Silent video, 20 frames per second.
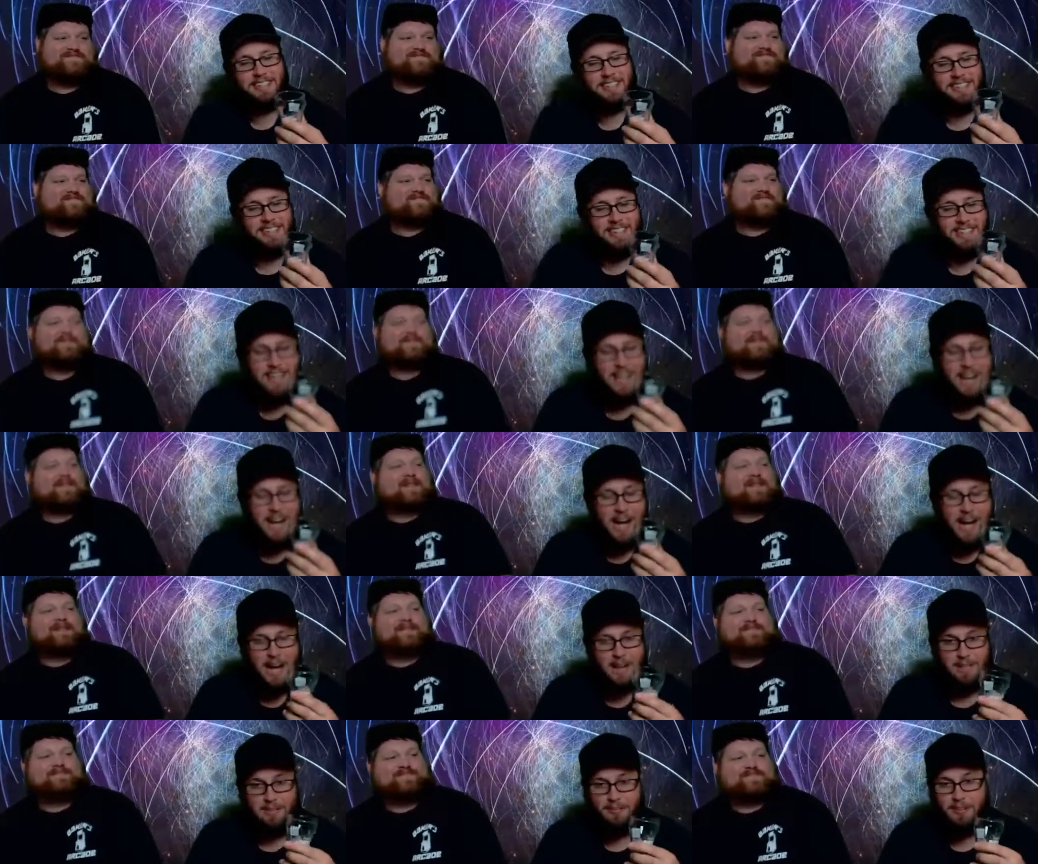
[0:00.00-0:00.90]

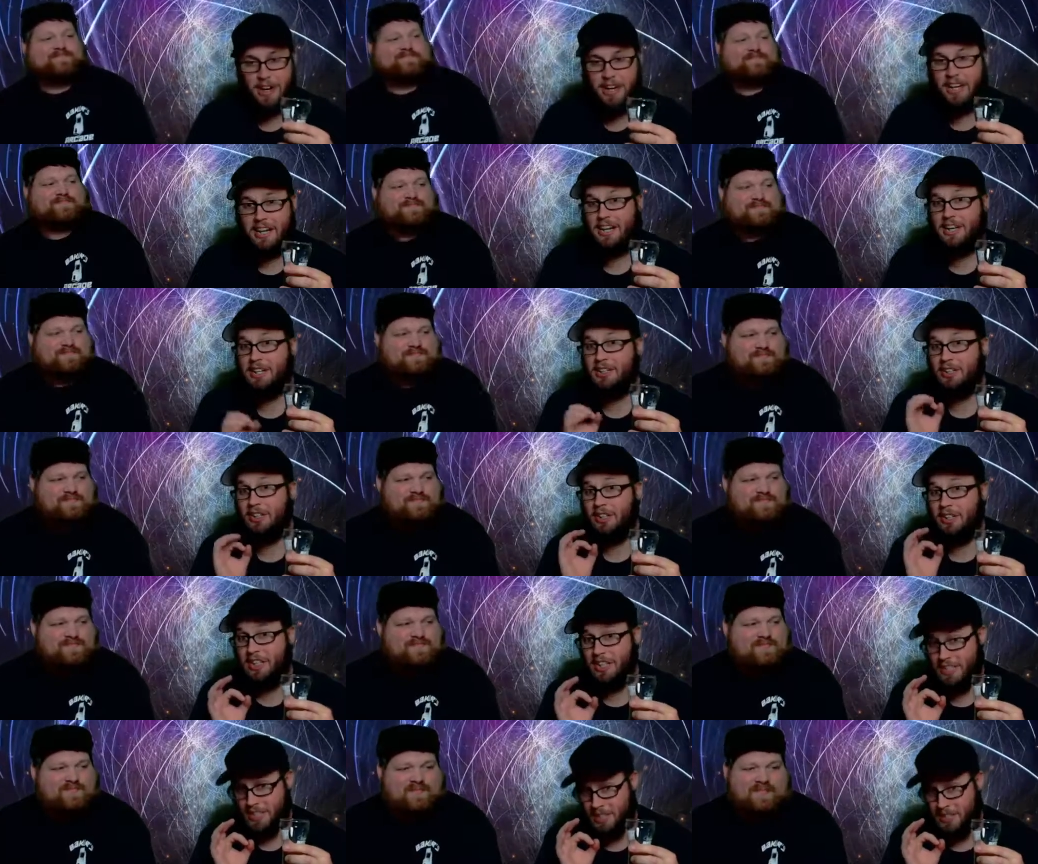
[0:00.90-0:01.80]
Speaker 1: Uh, it's fucking
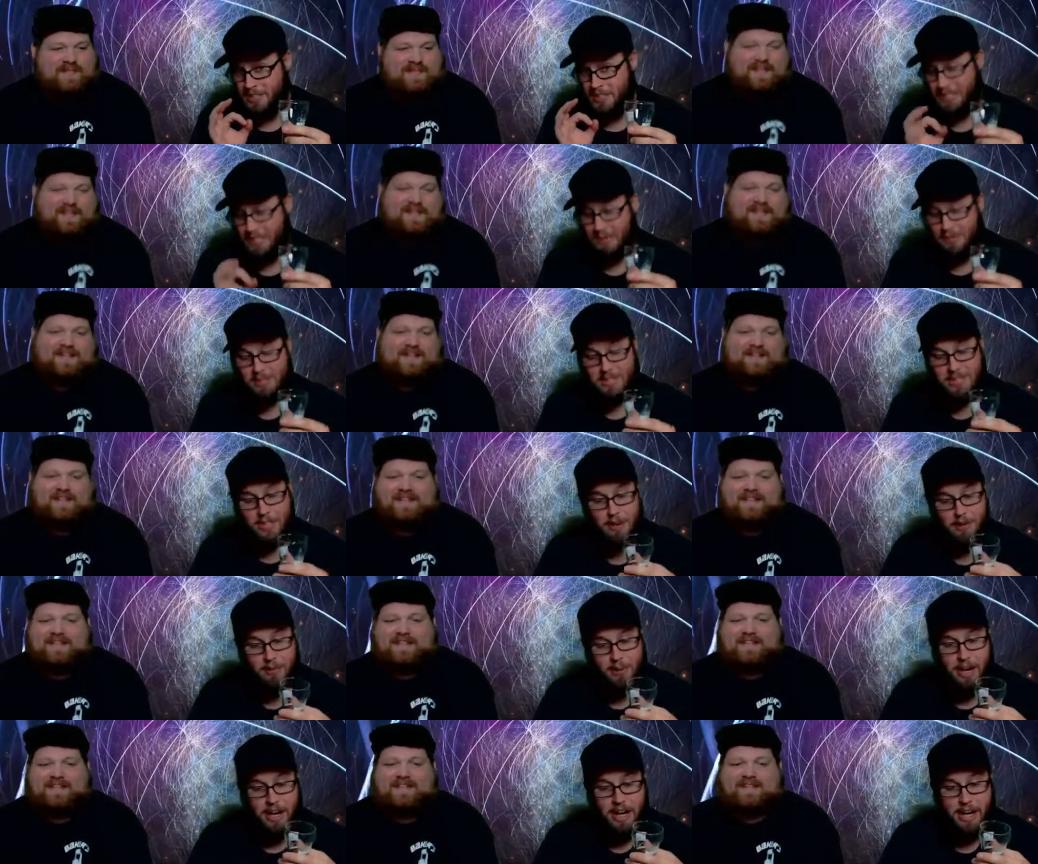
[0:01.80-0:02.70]
delicious. I was telling
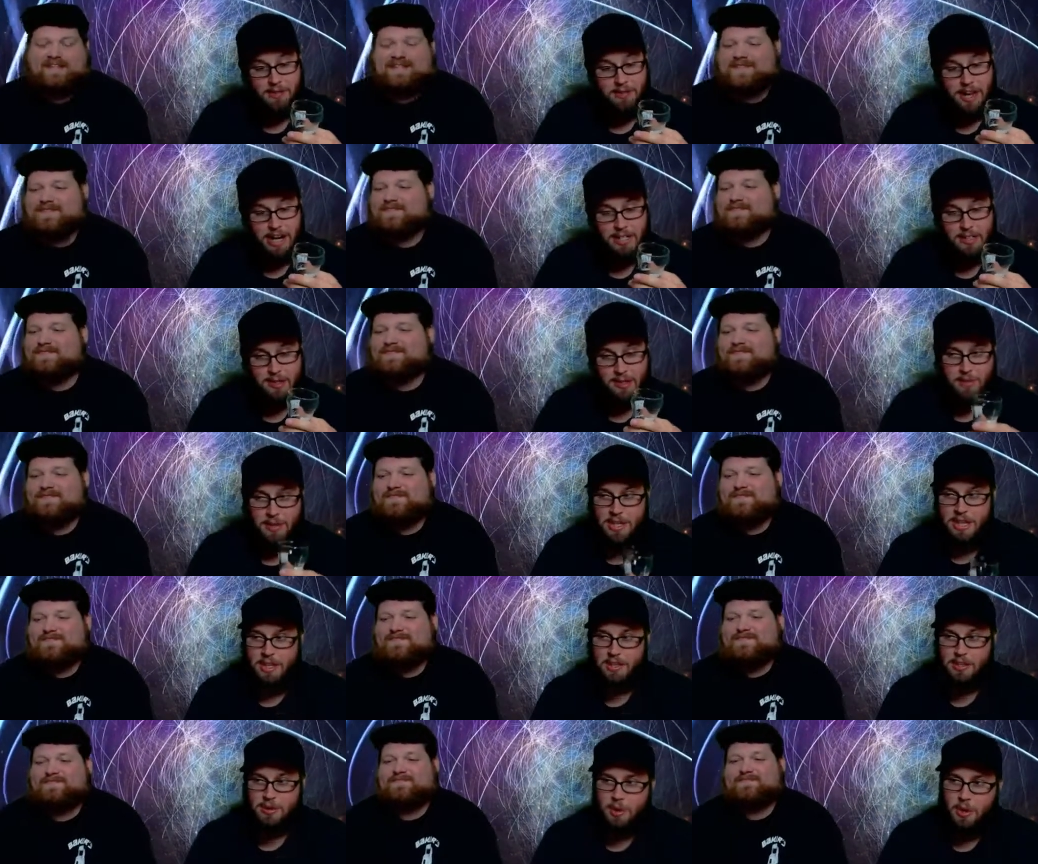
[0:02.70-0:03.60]
Brandon I've had some
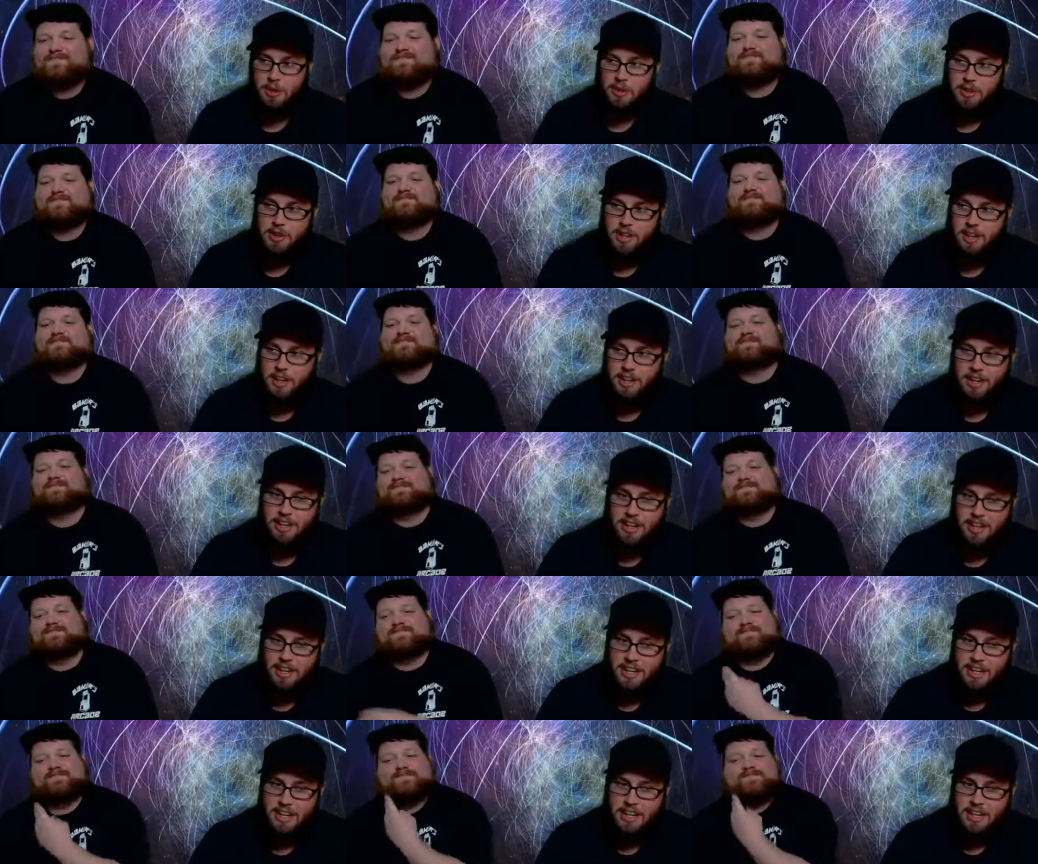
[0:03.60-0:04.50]
meads where the
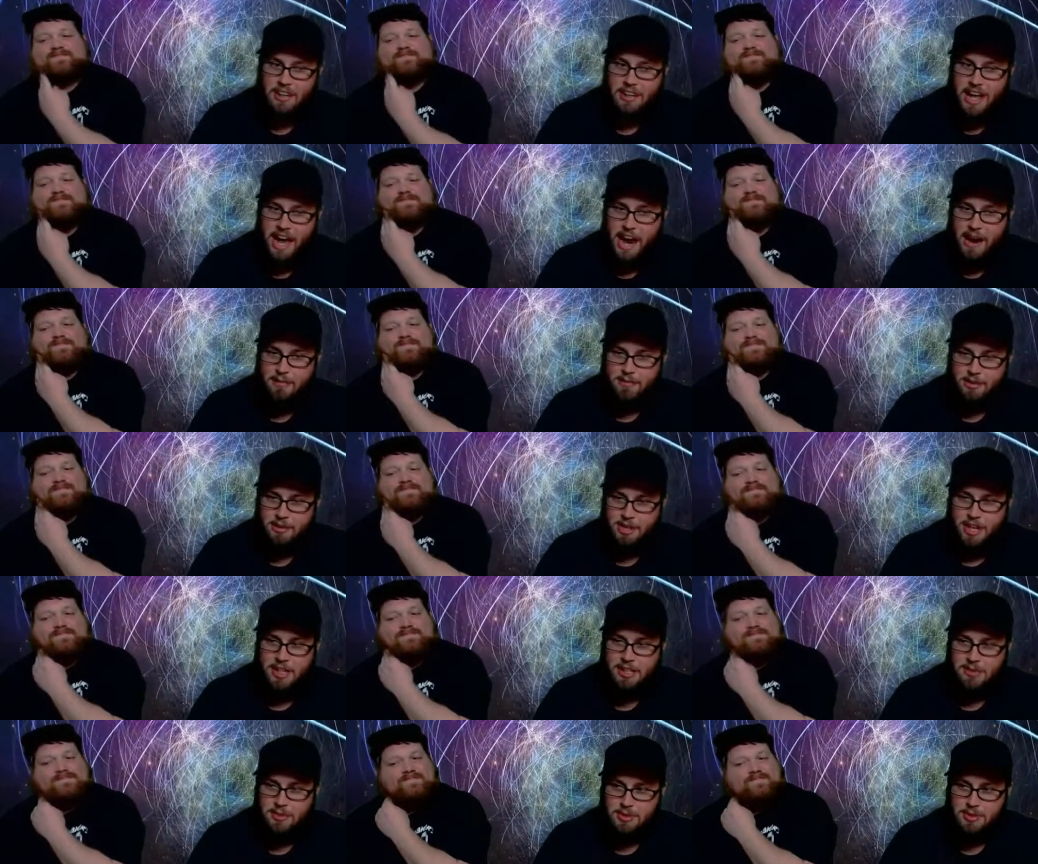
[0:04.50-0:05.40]
the
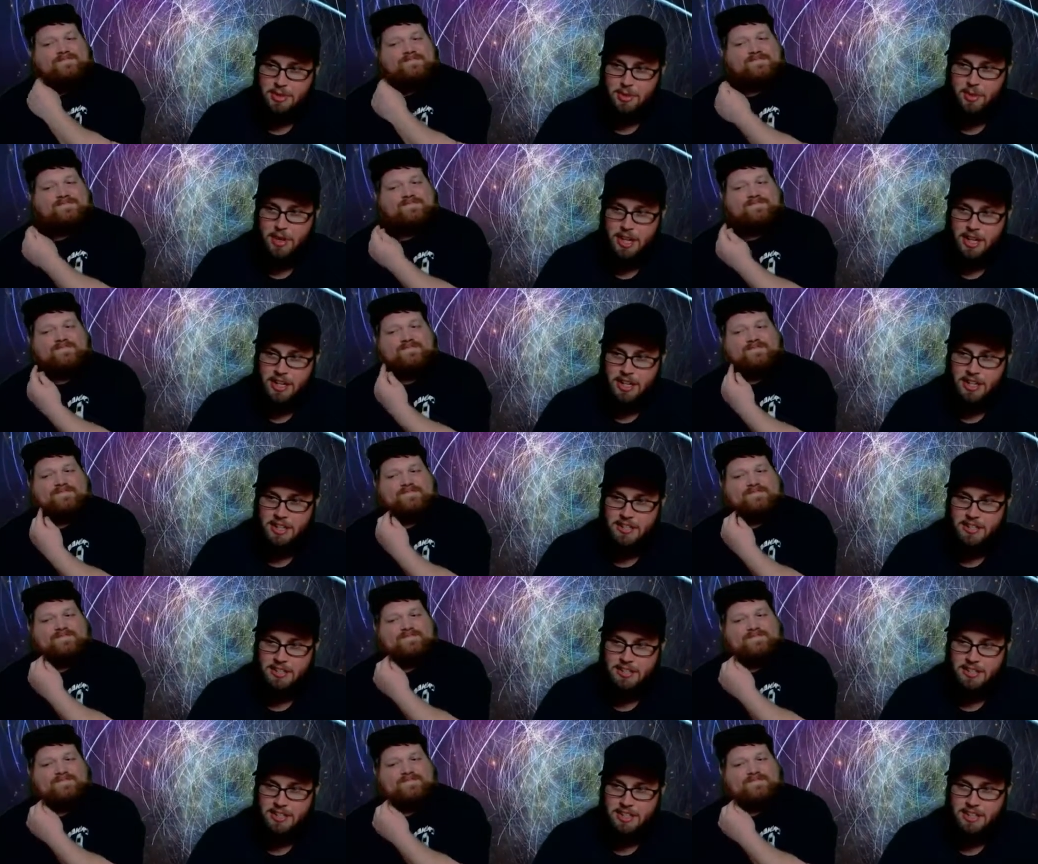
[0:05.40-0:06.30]
aftertaste was
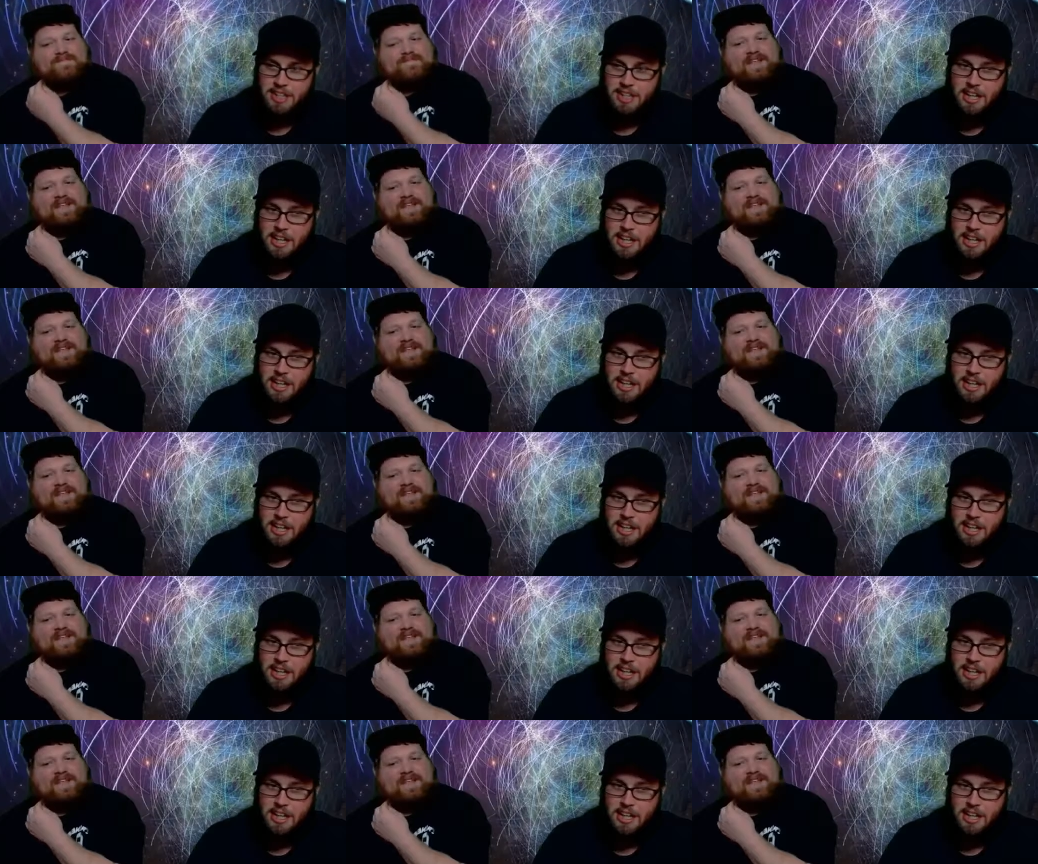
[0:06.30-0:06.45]
horrendous.